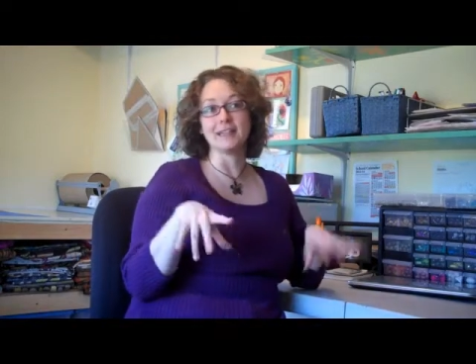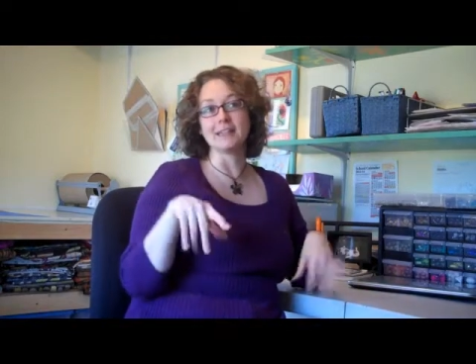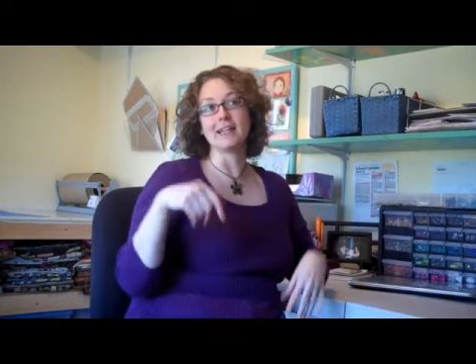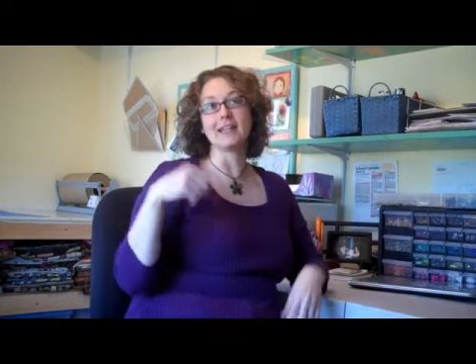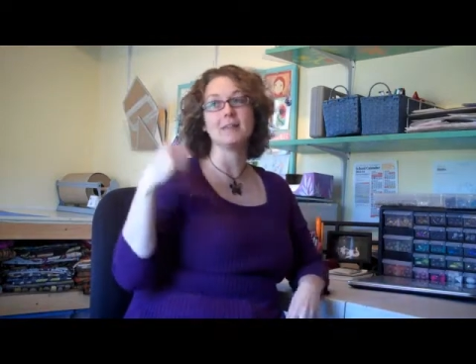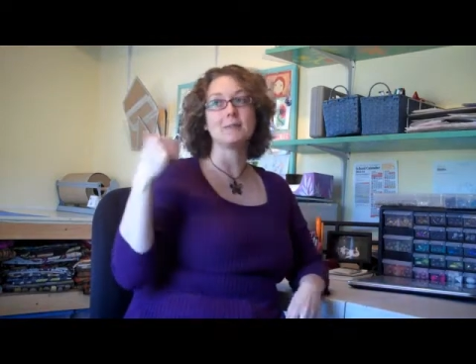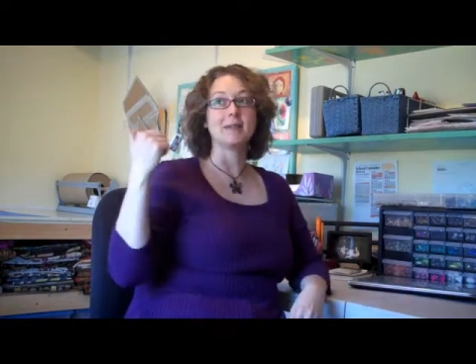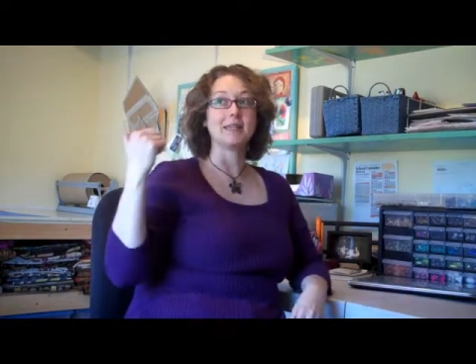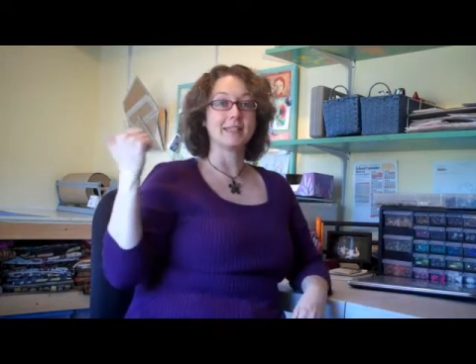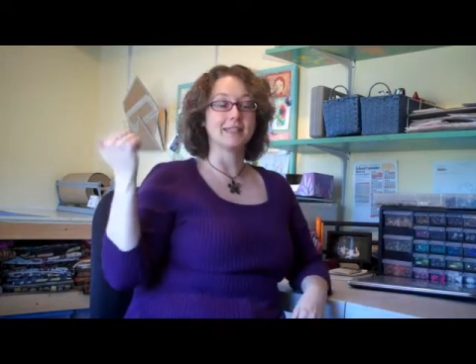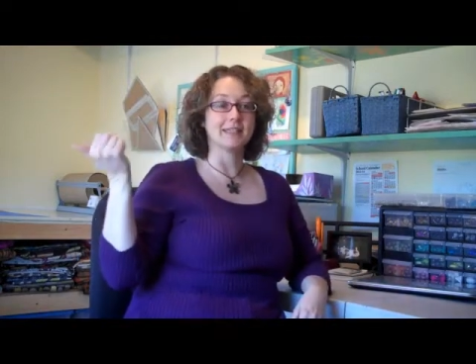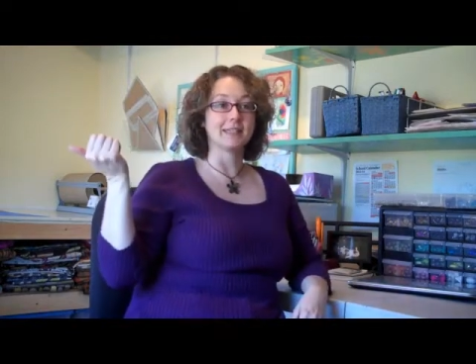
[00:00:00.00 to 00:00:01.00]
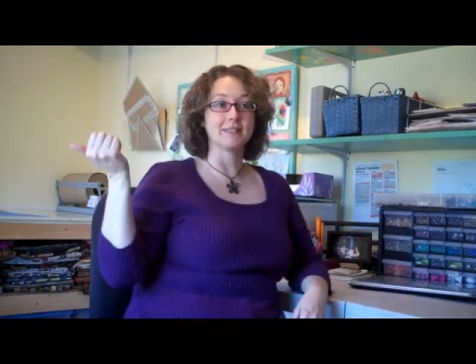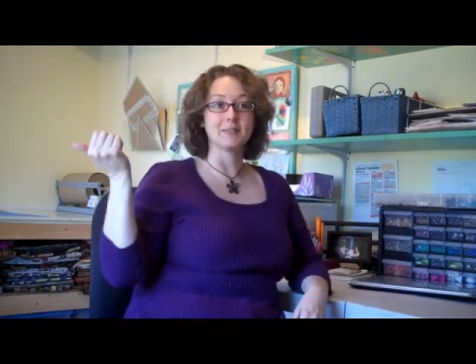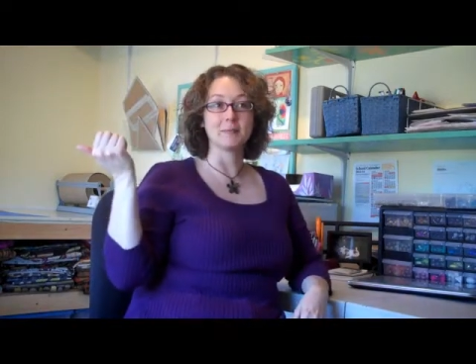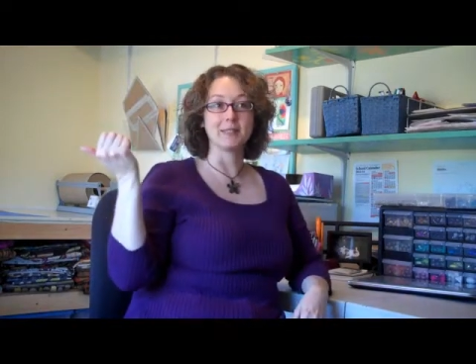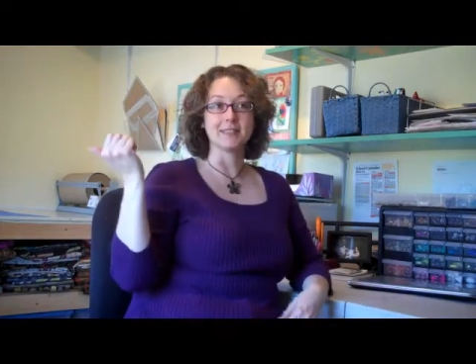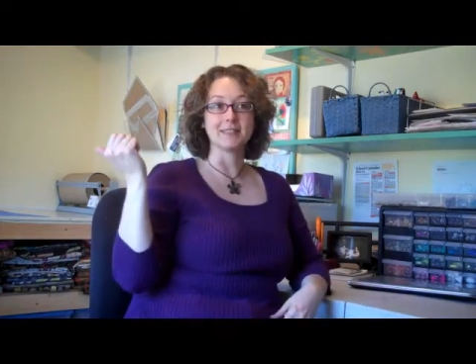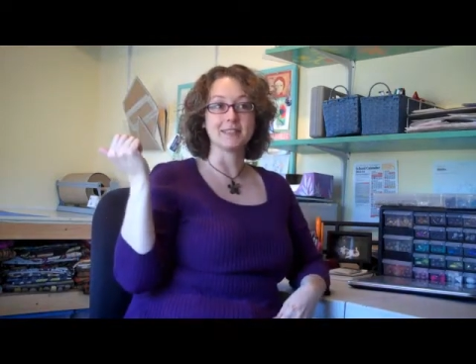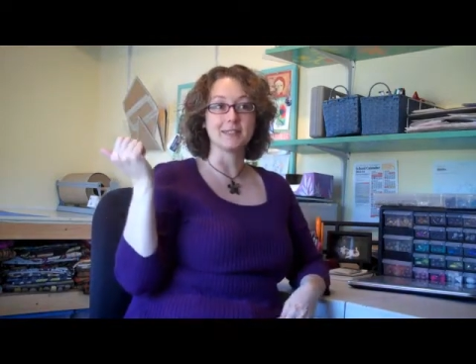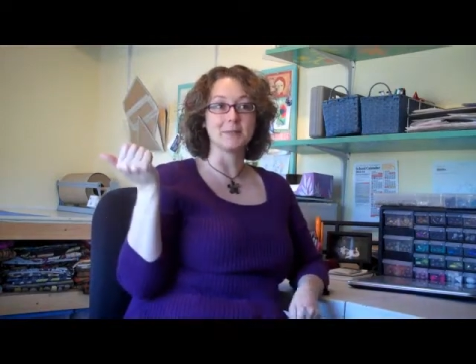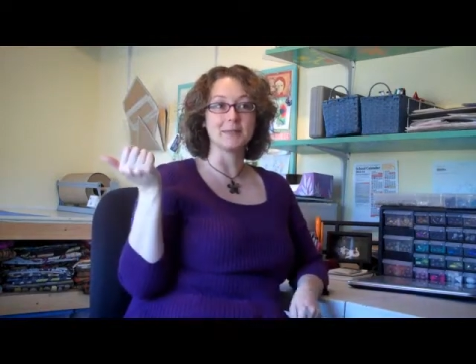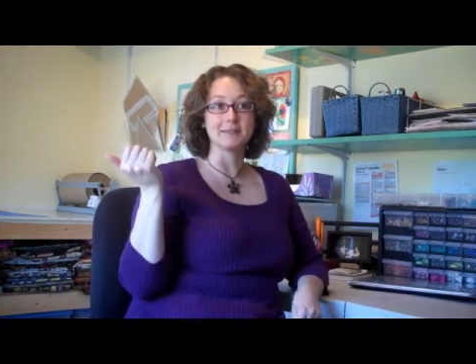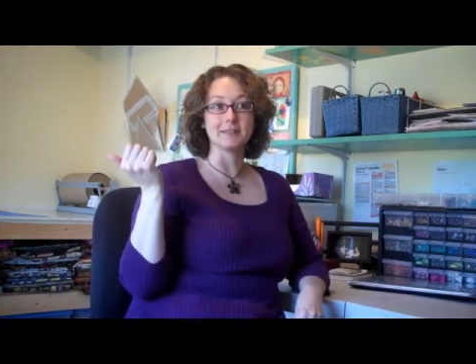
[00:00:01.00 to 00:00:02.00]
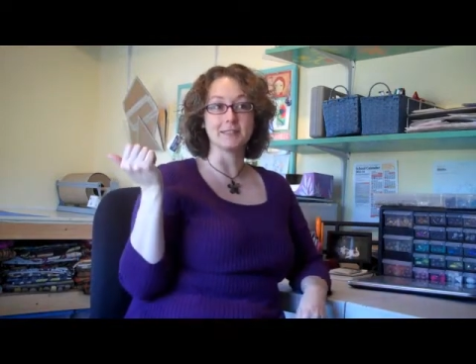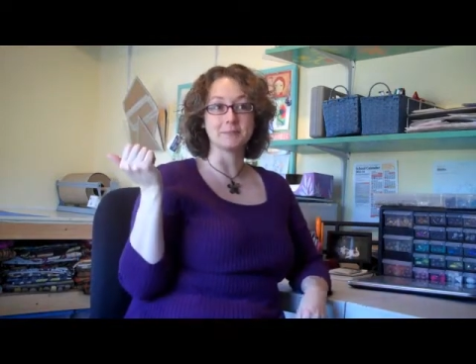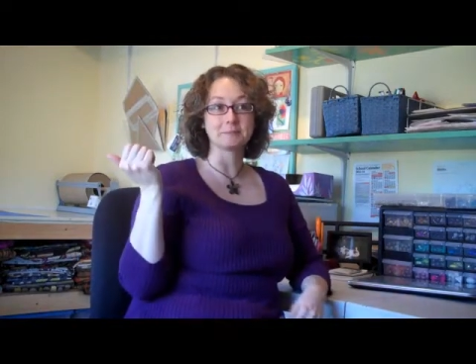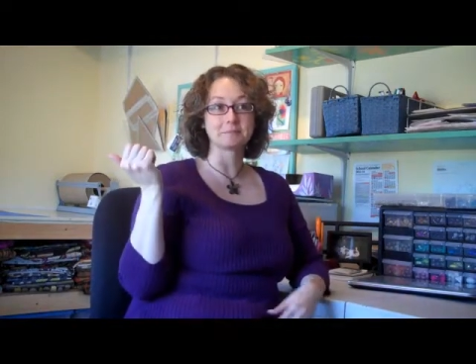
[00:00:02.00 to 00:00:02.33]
I like making ends meet in Shelbyville,